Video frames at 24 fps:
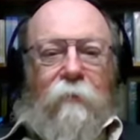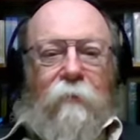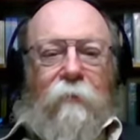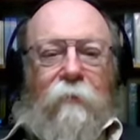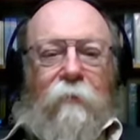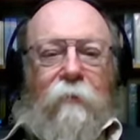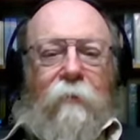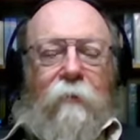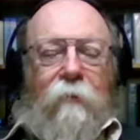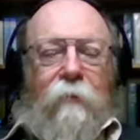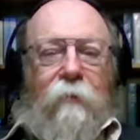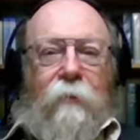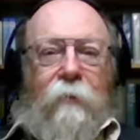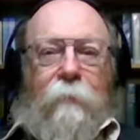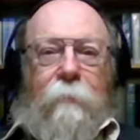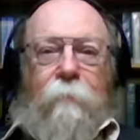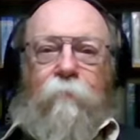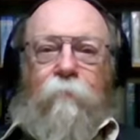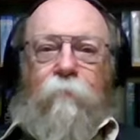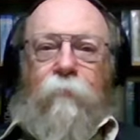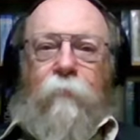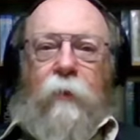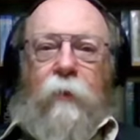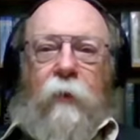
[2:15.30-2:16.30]
And
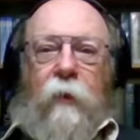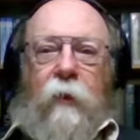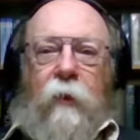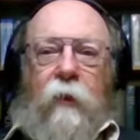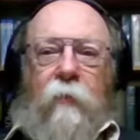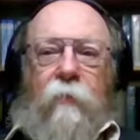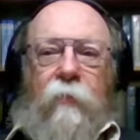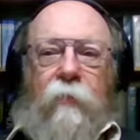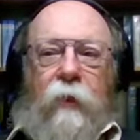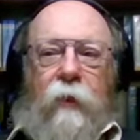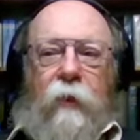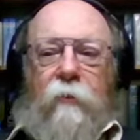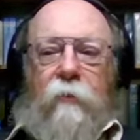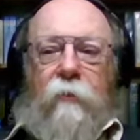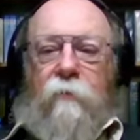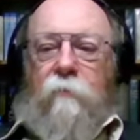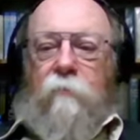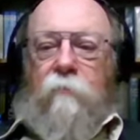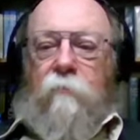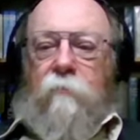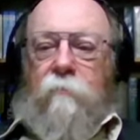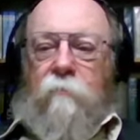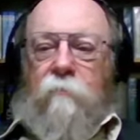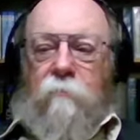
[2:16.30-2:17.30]
then
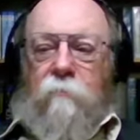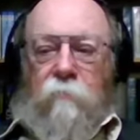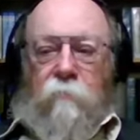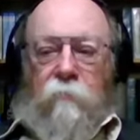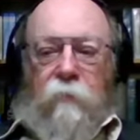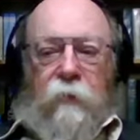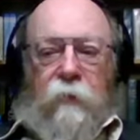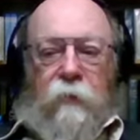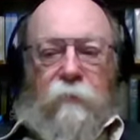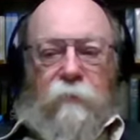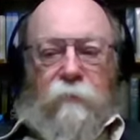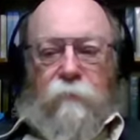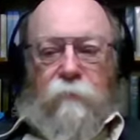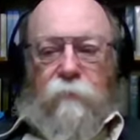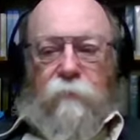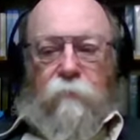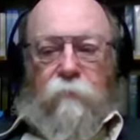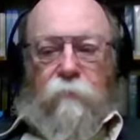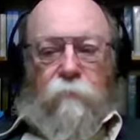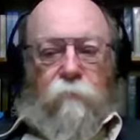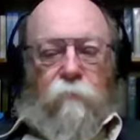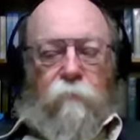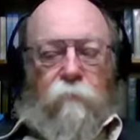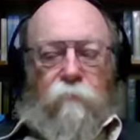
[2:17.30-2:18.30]
you get
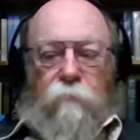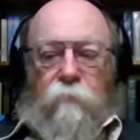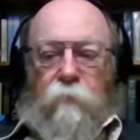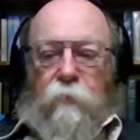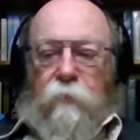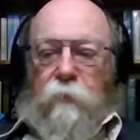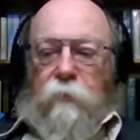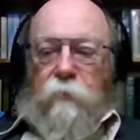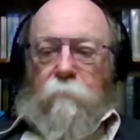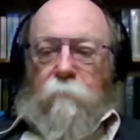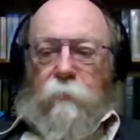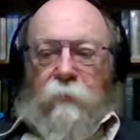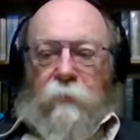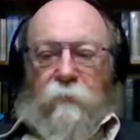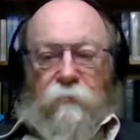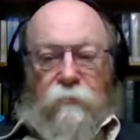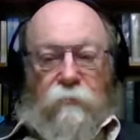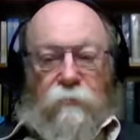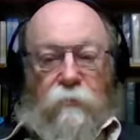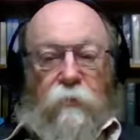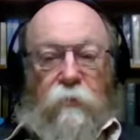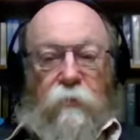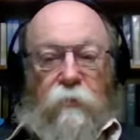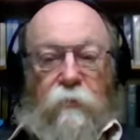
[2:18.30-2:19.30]
to Mount
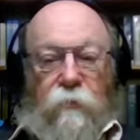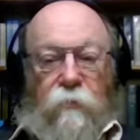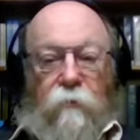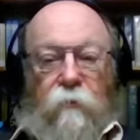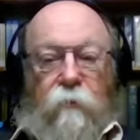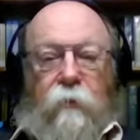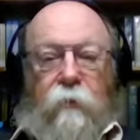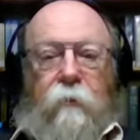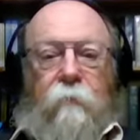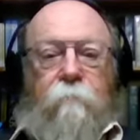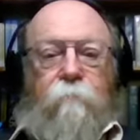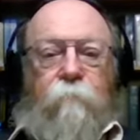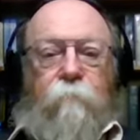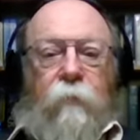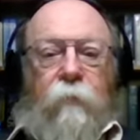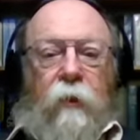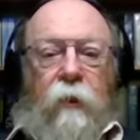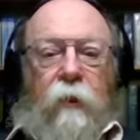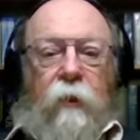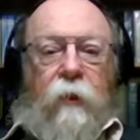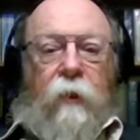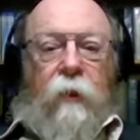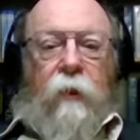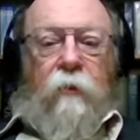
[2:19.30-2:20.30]
Sinai,
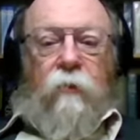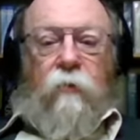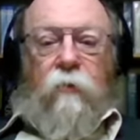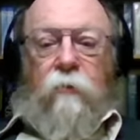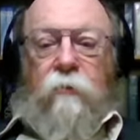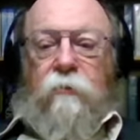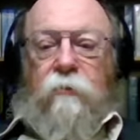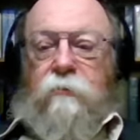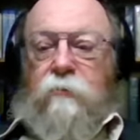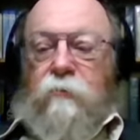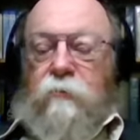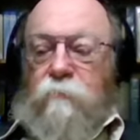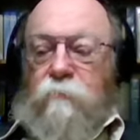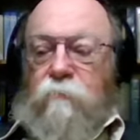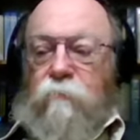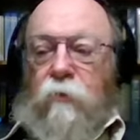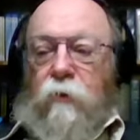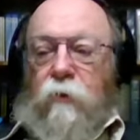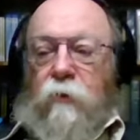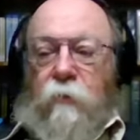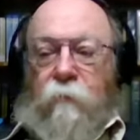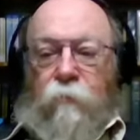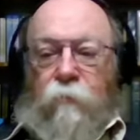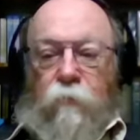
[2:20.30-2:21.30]
and God says,
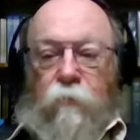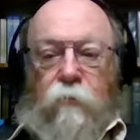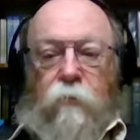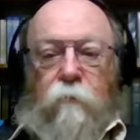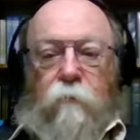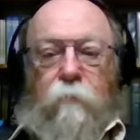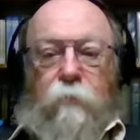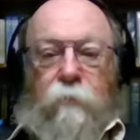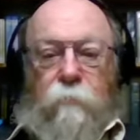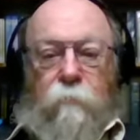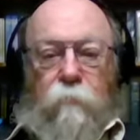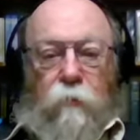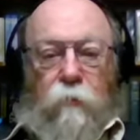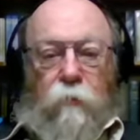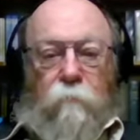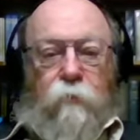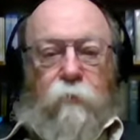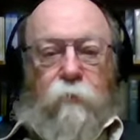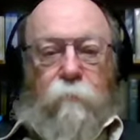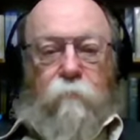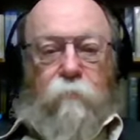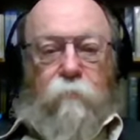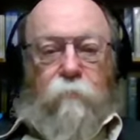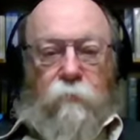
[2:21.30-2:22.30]
right, if you're going to be my
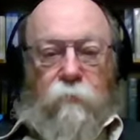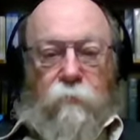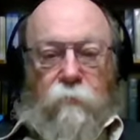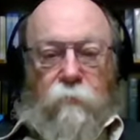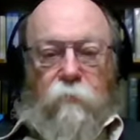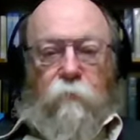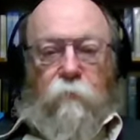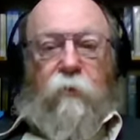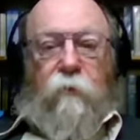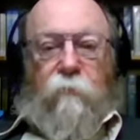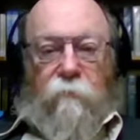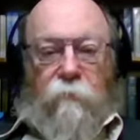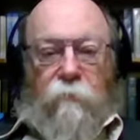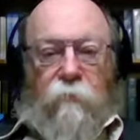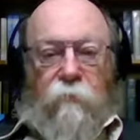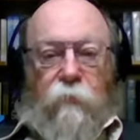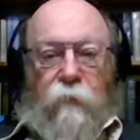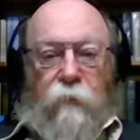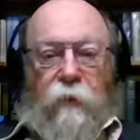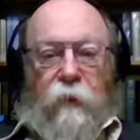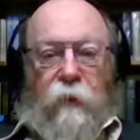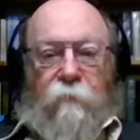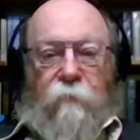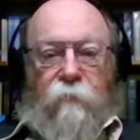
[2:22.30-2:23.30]
people and you're going to enter into a
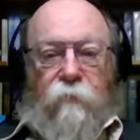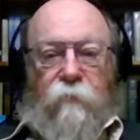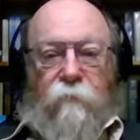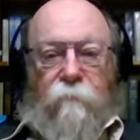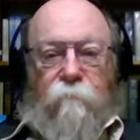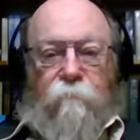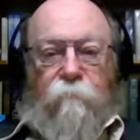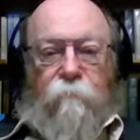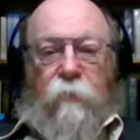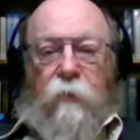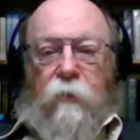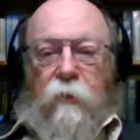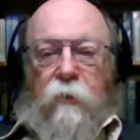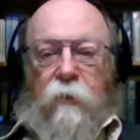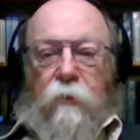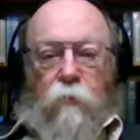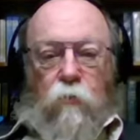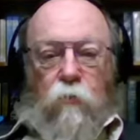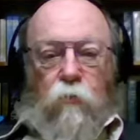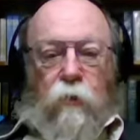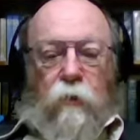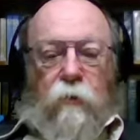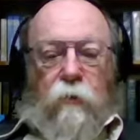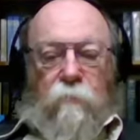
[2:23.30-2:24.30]
covenant,
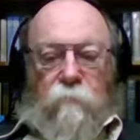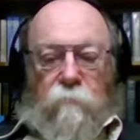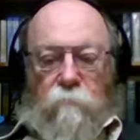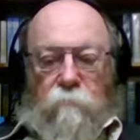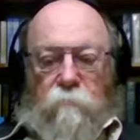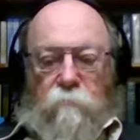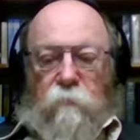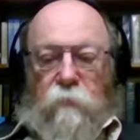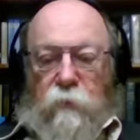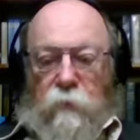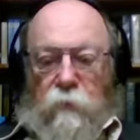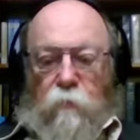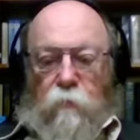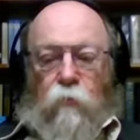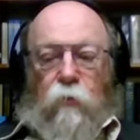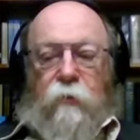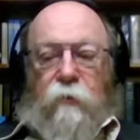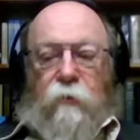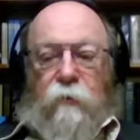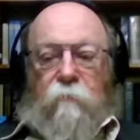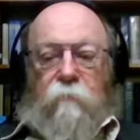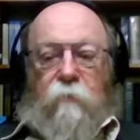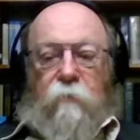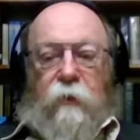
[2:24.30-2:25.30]
we're going
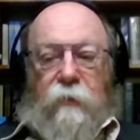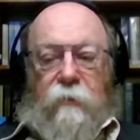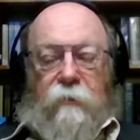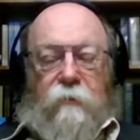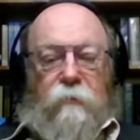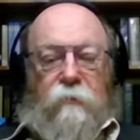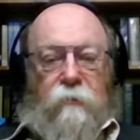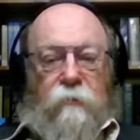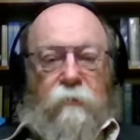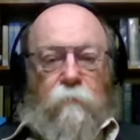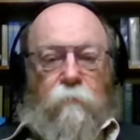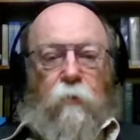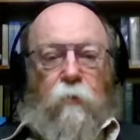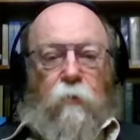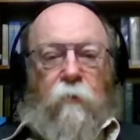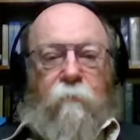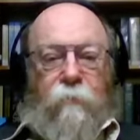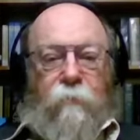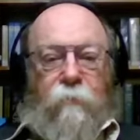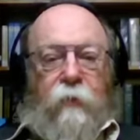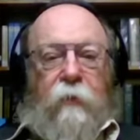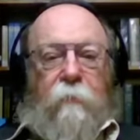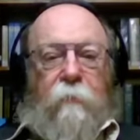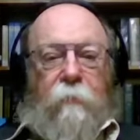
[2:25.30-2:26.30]
to create this as my
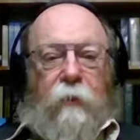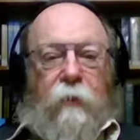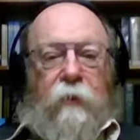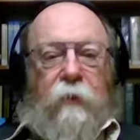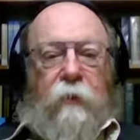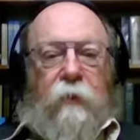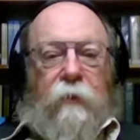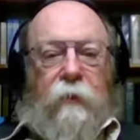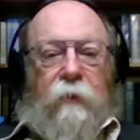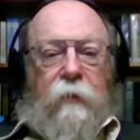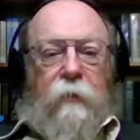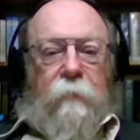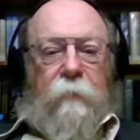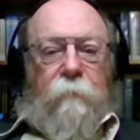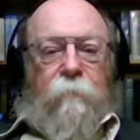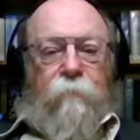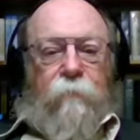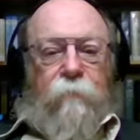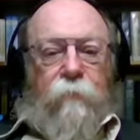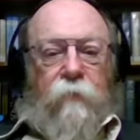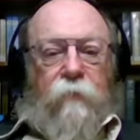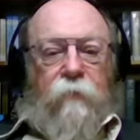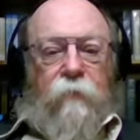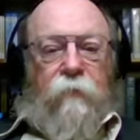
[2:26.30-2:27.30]
family.
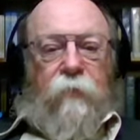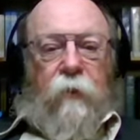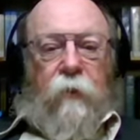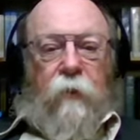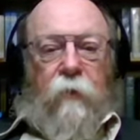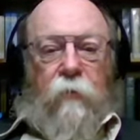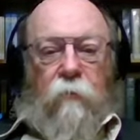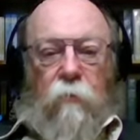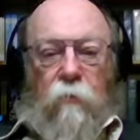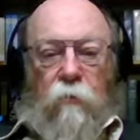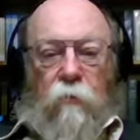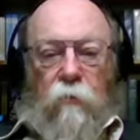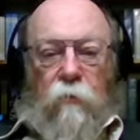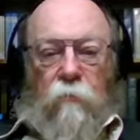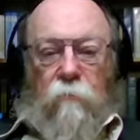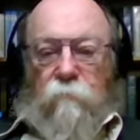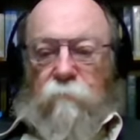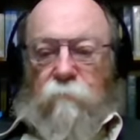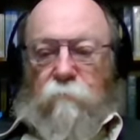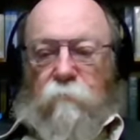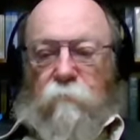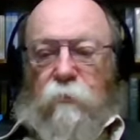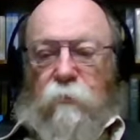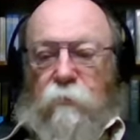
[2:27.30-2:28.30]
So by
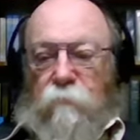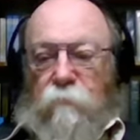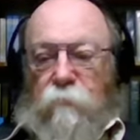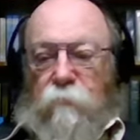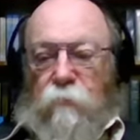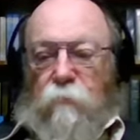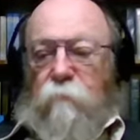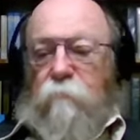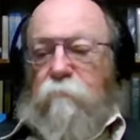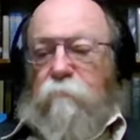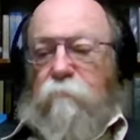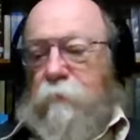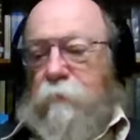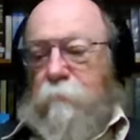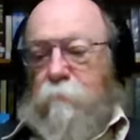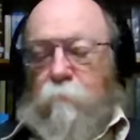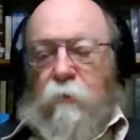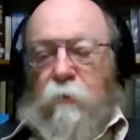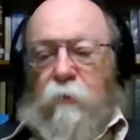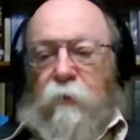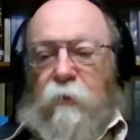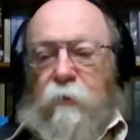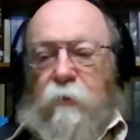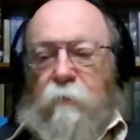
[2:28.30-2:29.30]

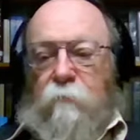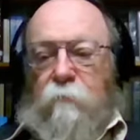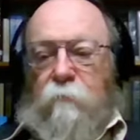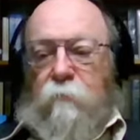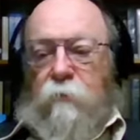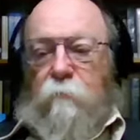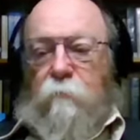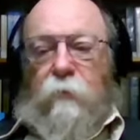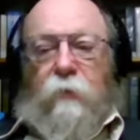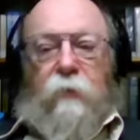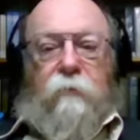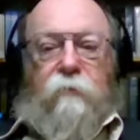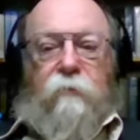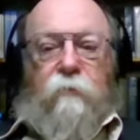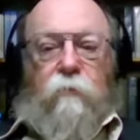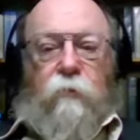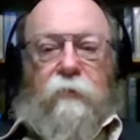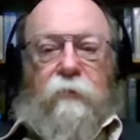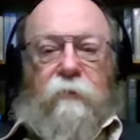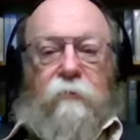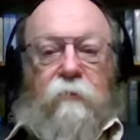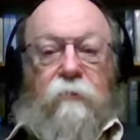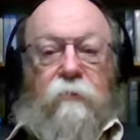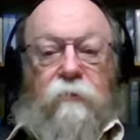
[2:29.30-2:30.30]
the time you get to
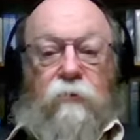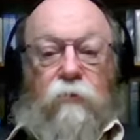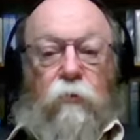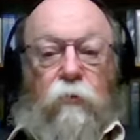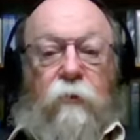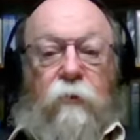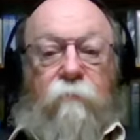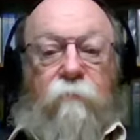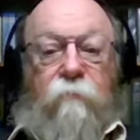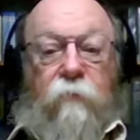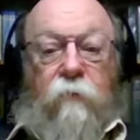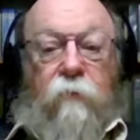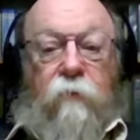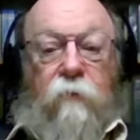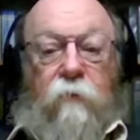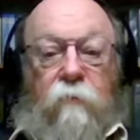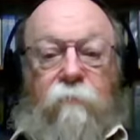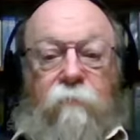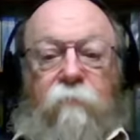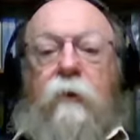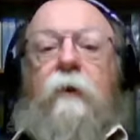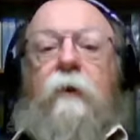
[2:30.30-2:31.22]
Exodus 25,